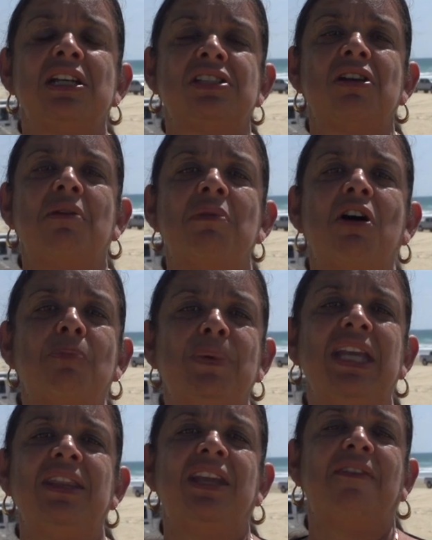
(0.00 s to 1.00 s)
So I'm
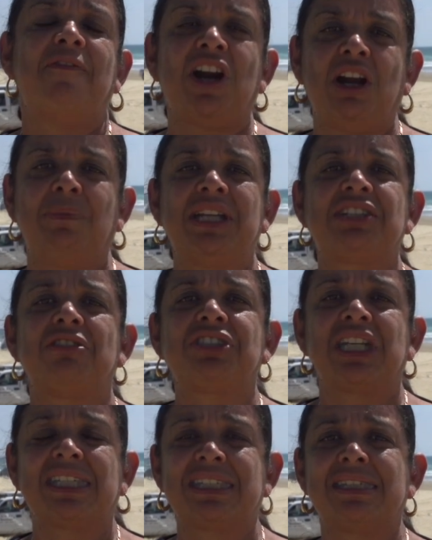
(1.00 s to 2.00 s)
hoping the environmental
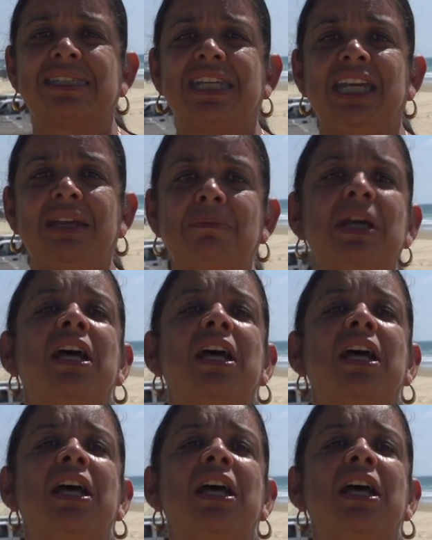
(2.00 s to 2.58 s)
justice team